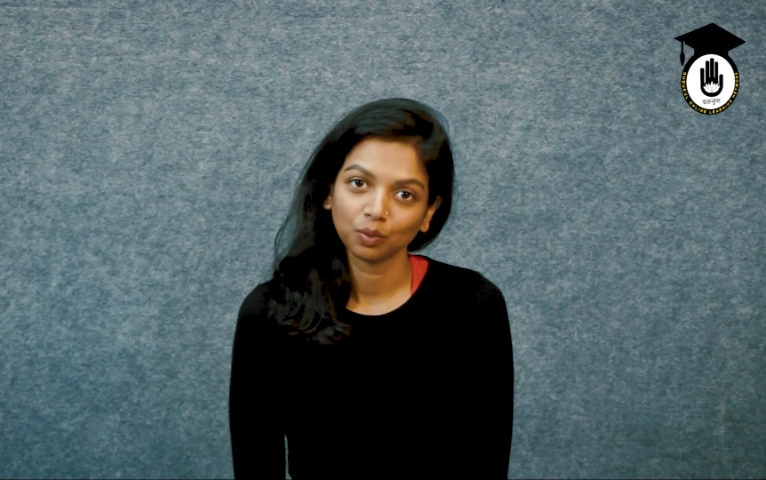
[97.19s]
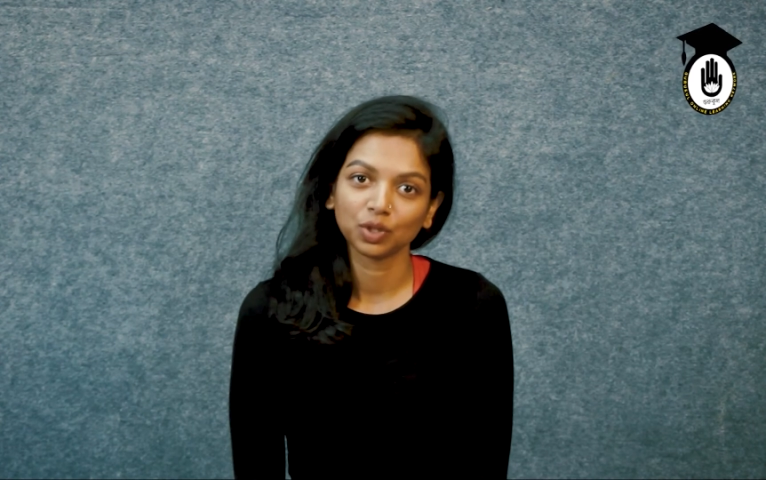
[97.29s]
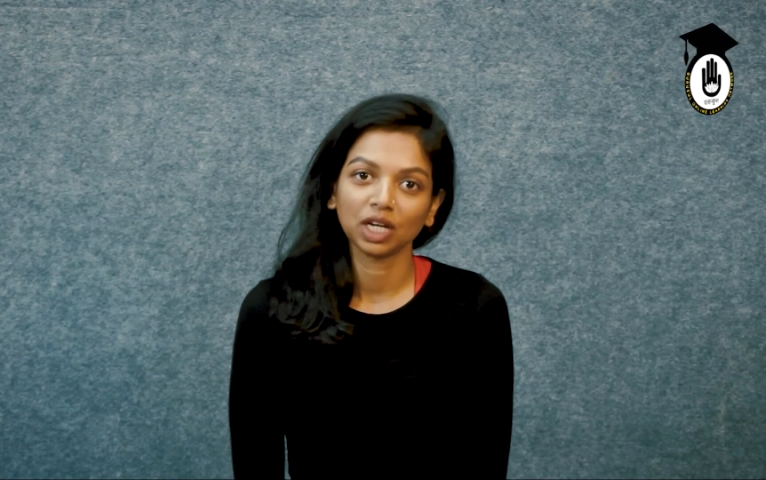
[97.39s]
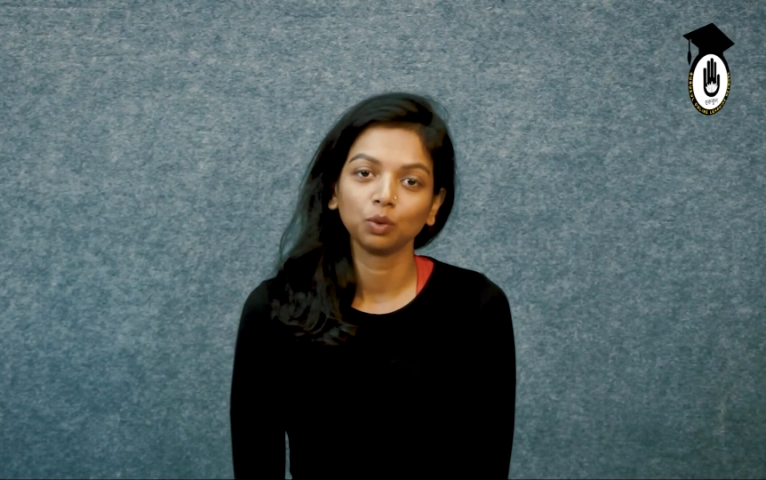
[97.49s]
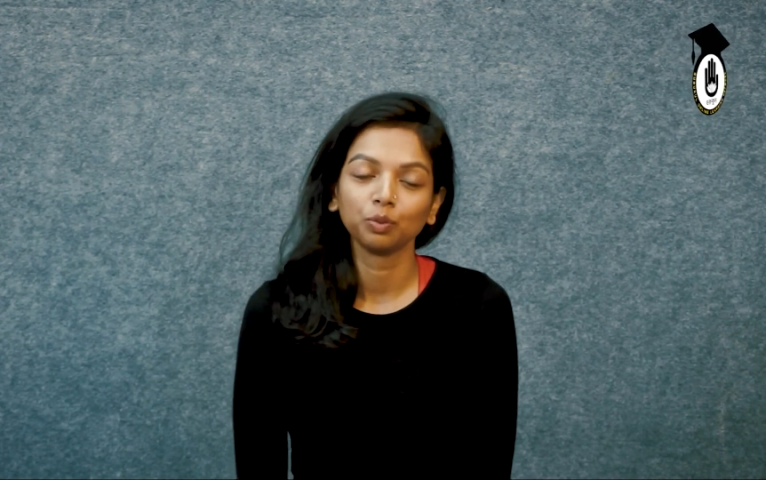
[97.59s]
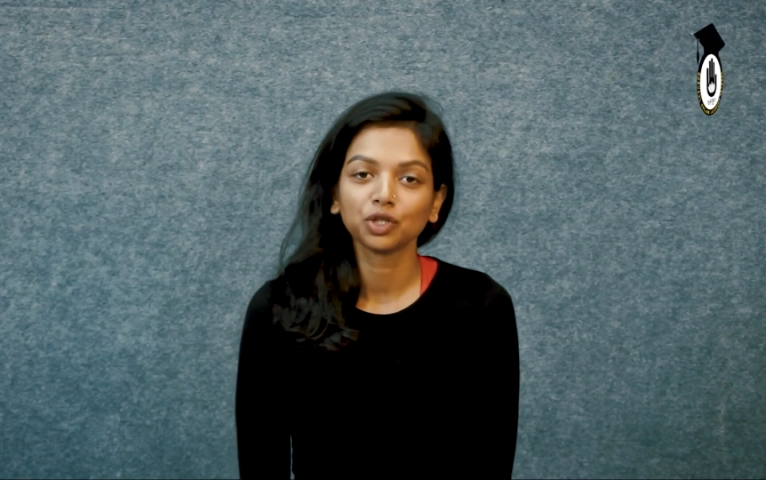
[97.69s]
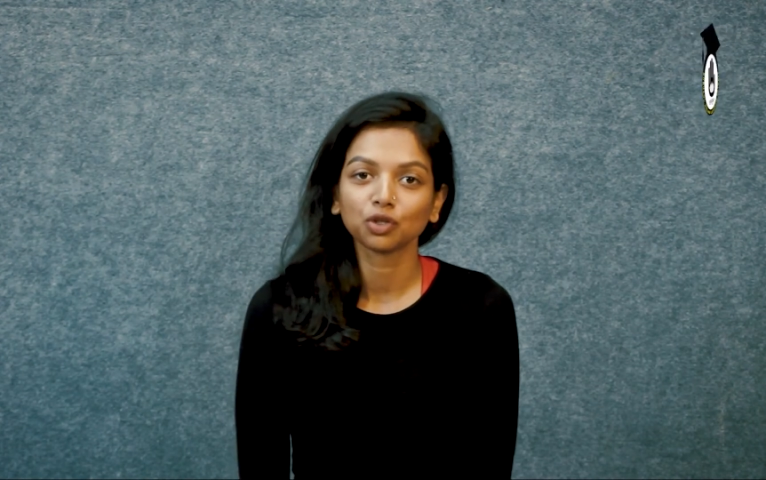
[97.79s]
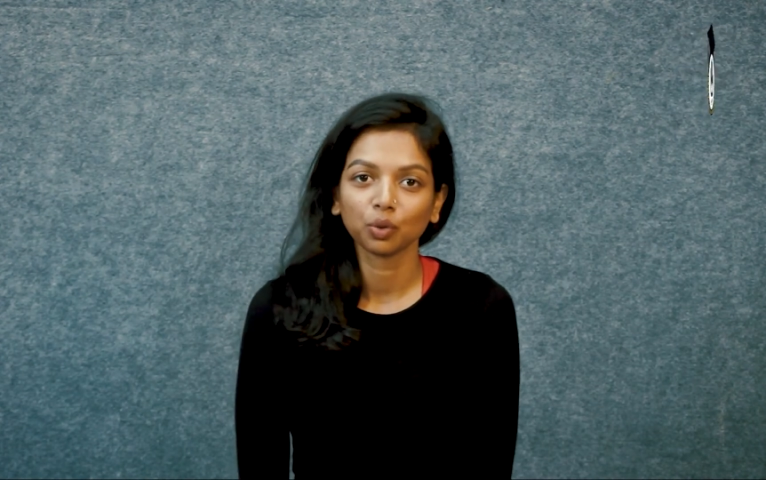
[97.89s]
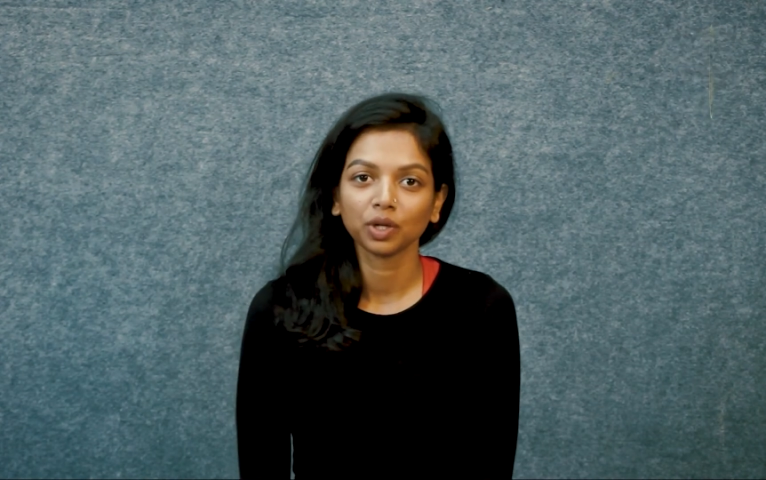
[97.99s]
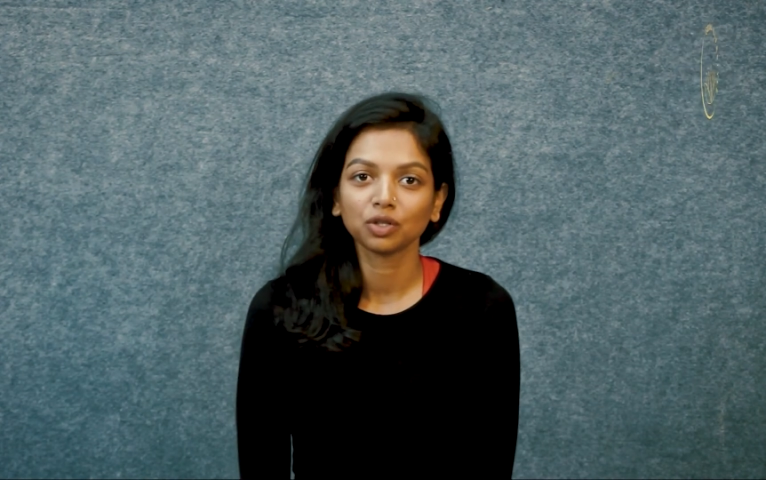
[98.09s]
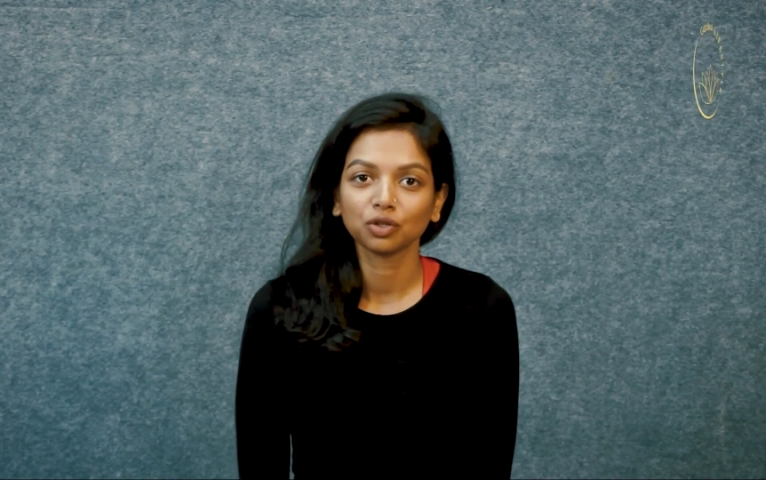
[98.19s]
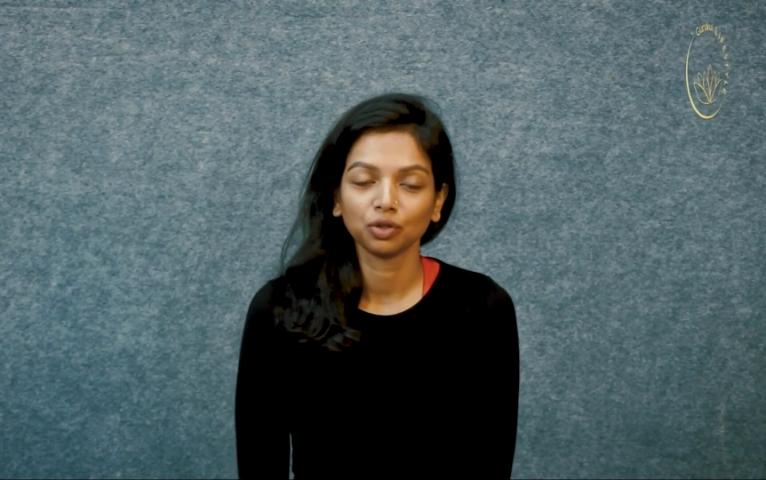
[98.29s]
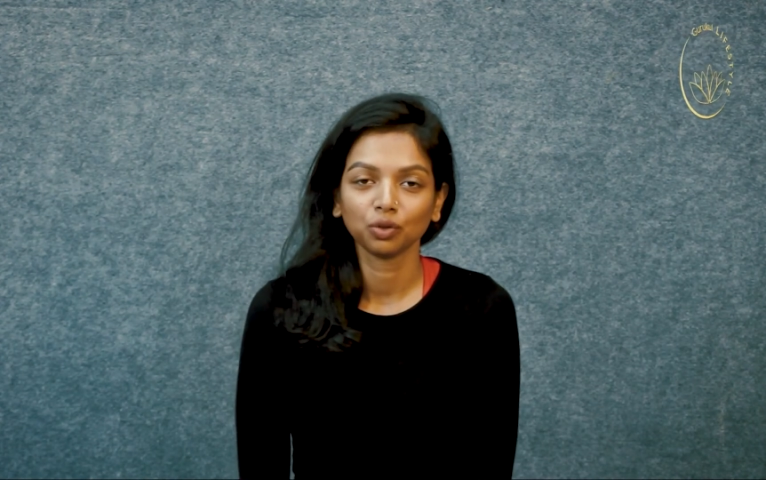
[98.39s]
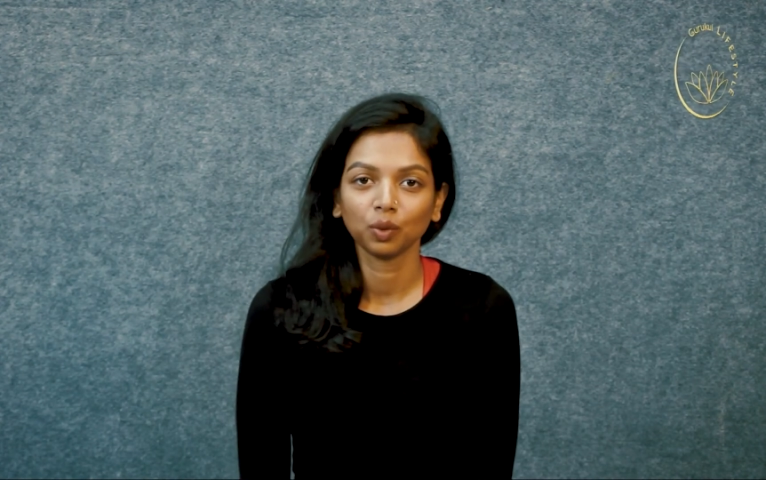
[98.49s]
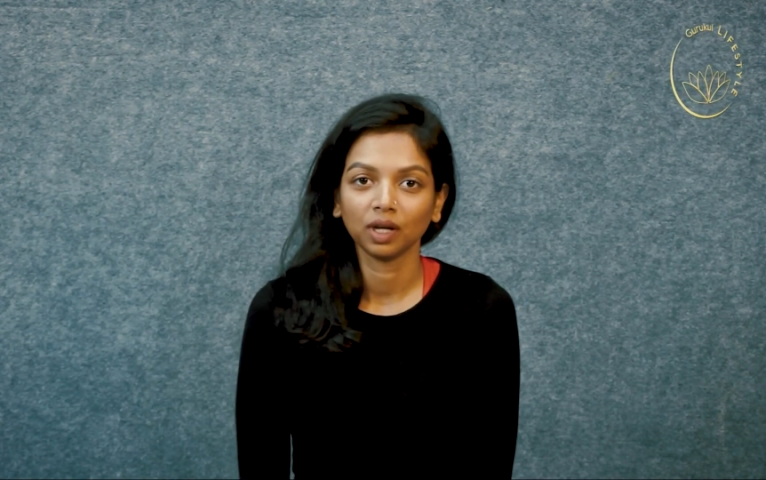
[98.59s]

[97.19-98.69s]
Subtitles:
which I will be showing to you